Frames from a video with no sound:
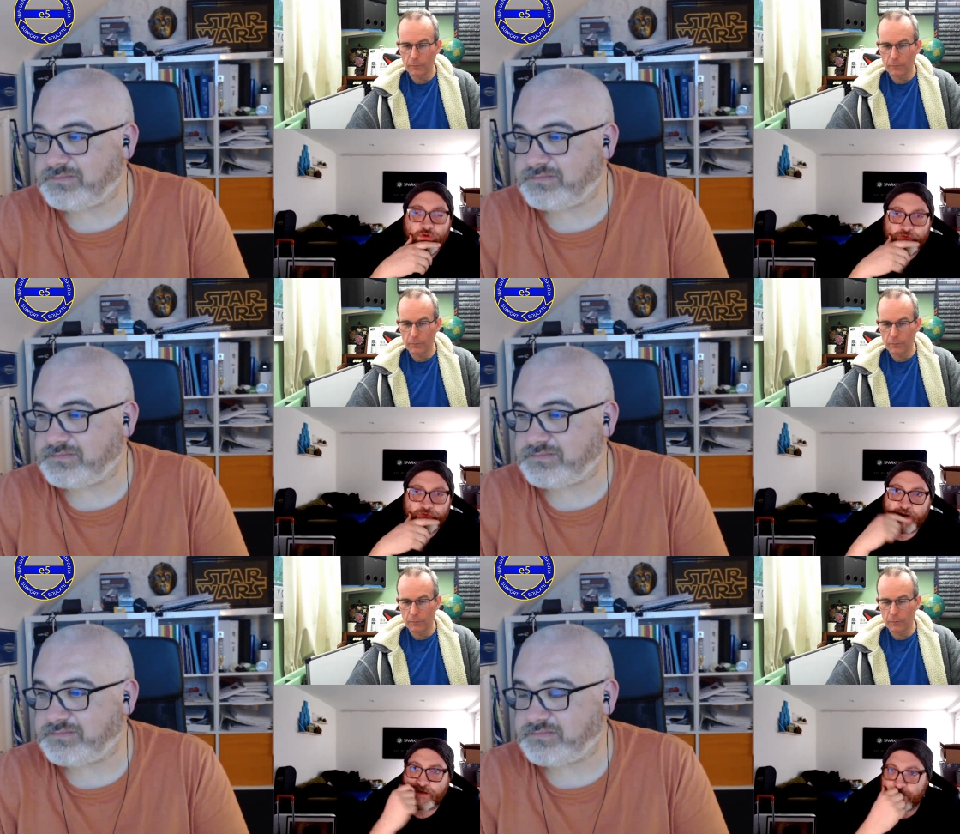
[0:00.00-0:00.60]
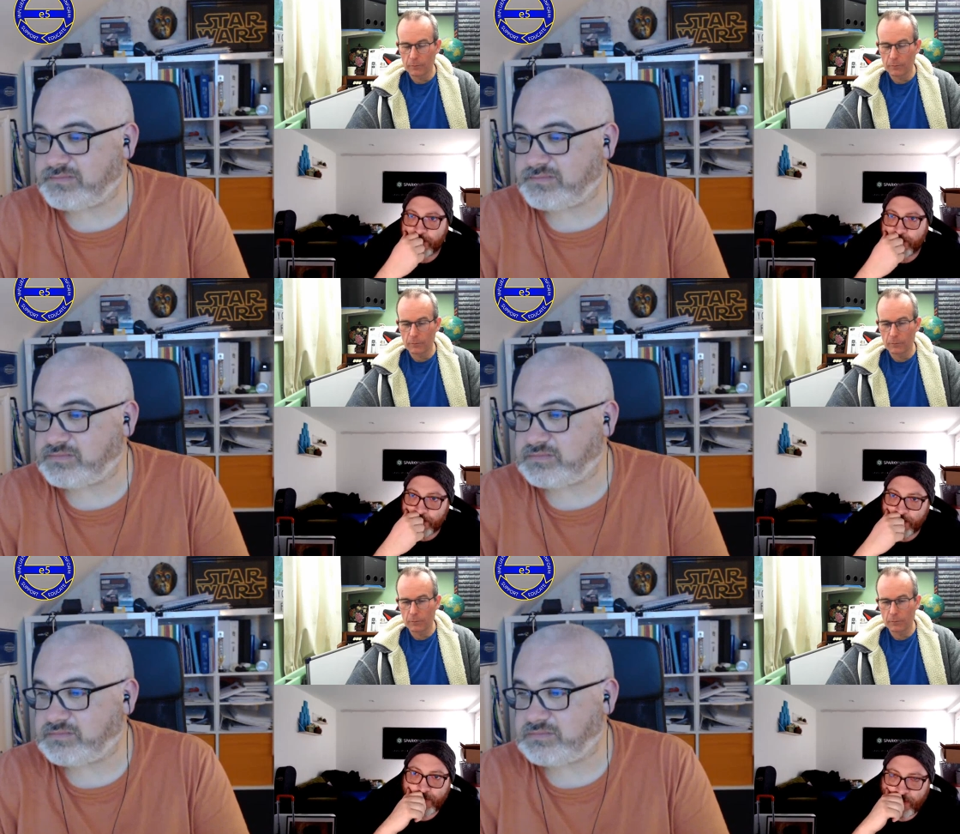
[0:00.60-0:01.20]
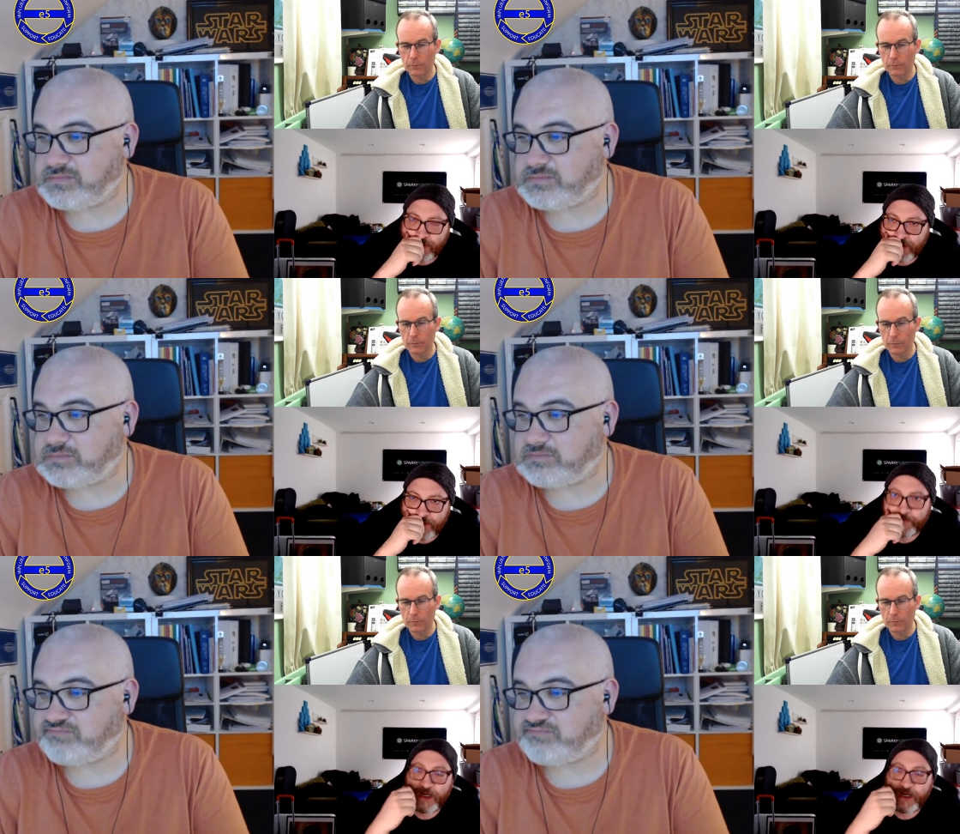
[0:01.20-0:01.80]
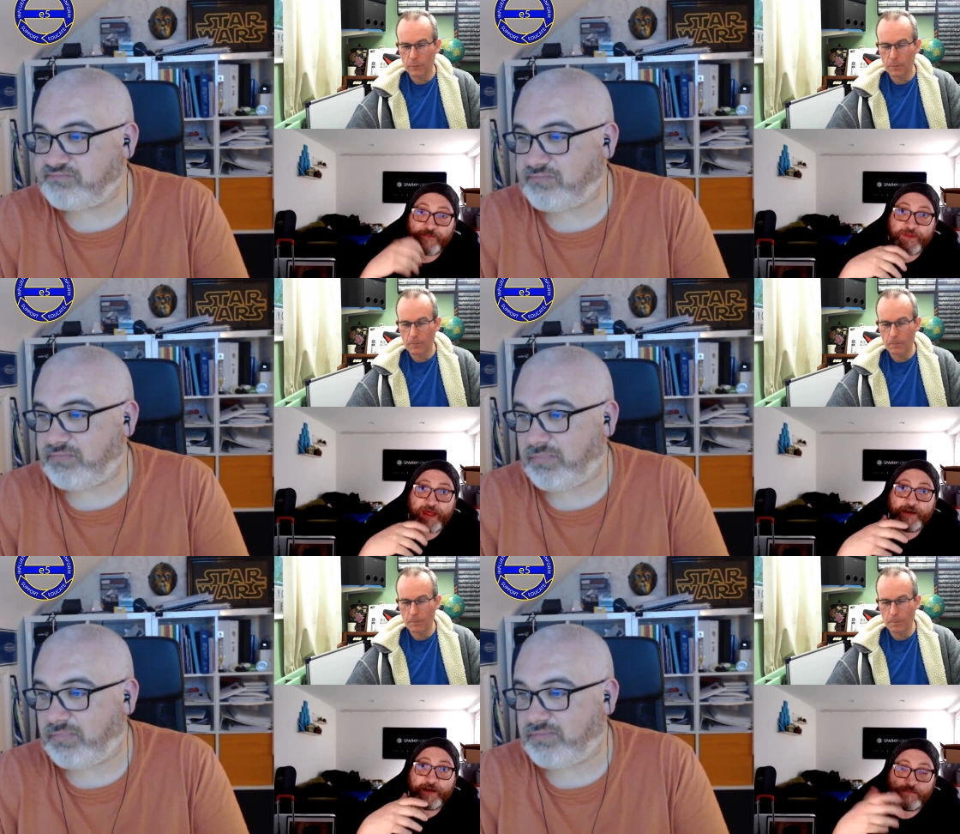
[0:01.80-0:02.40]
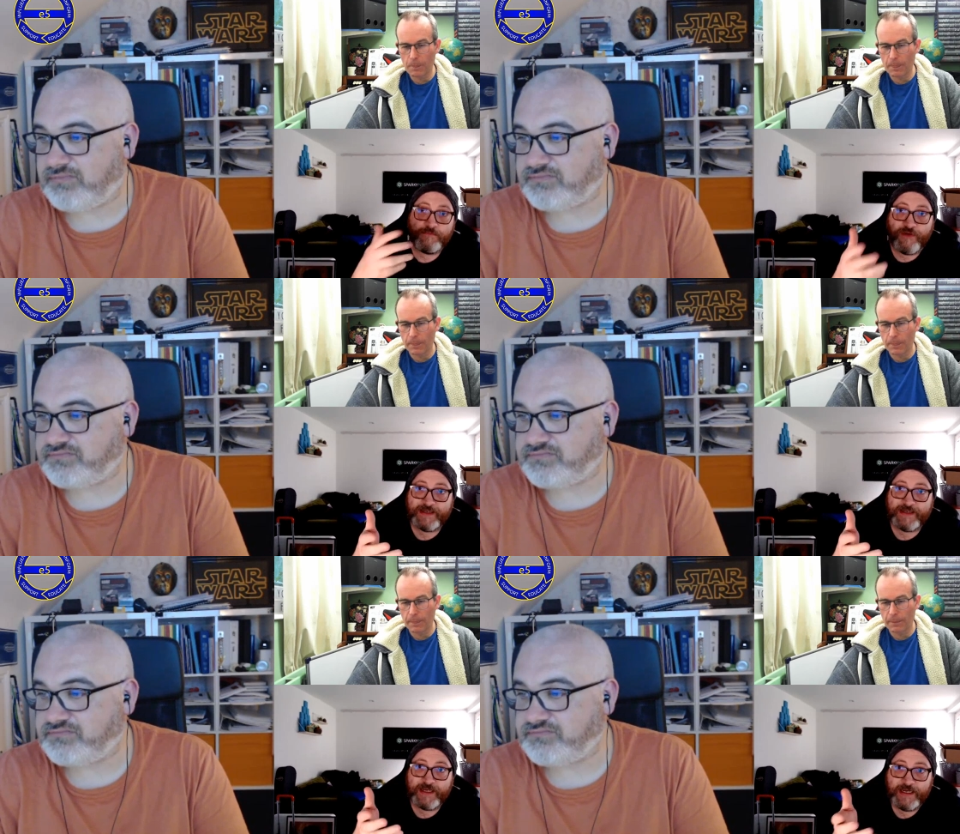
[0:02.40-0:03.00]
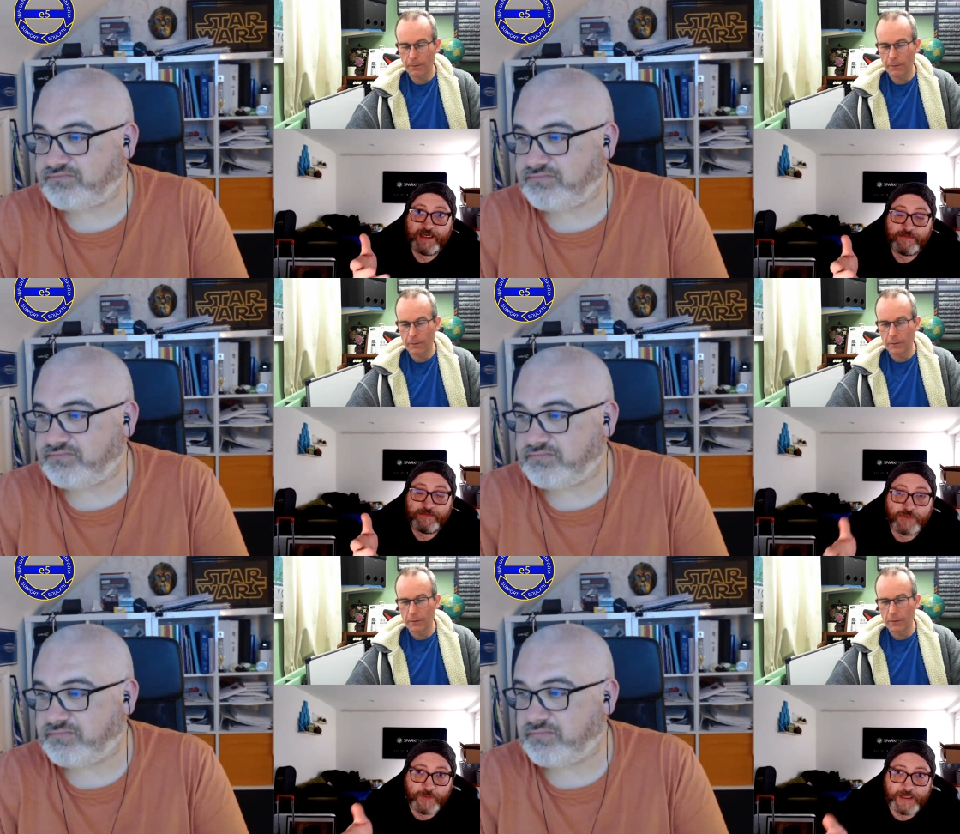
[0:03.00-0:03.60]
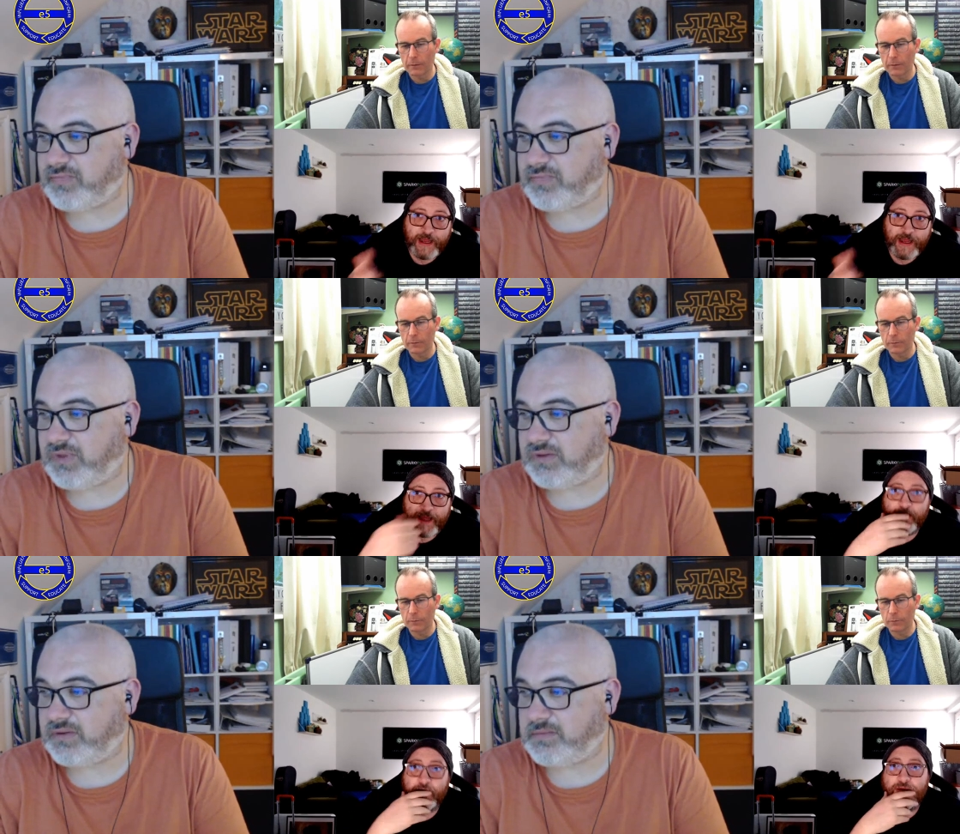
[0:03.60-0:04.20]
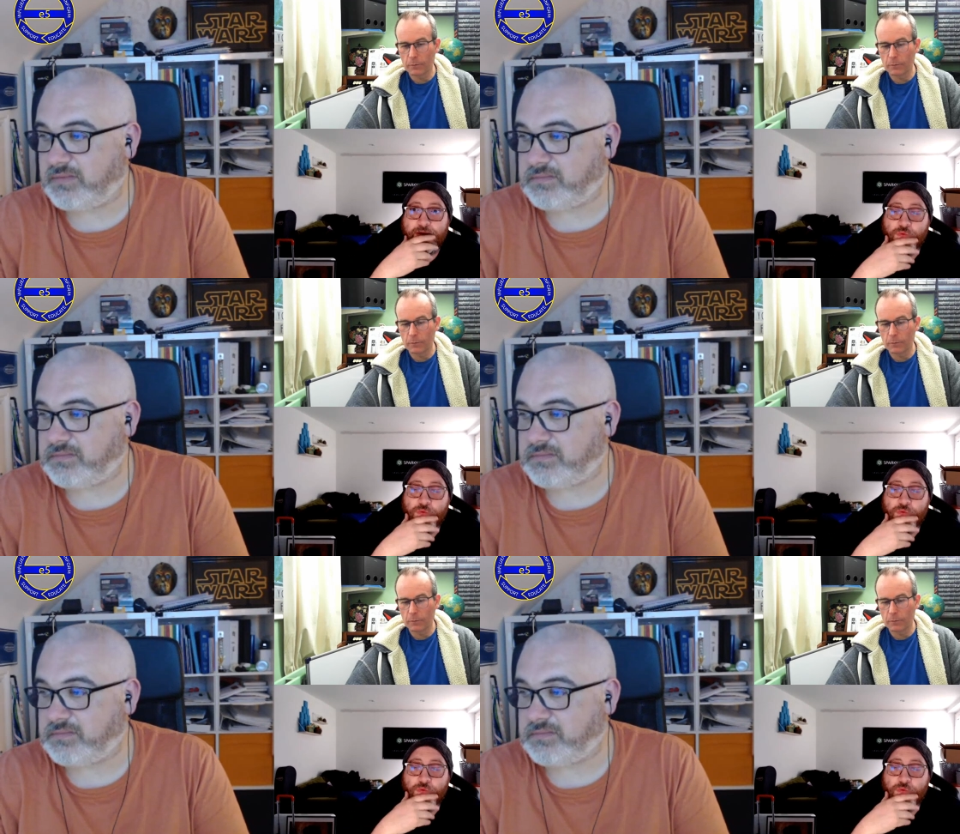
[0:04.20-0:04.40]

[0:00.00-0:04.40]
Speaker 1: put a rod in," what I mean, other than practically doing that,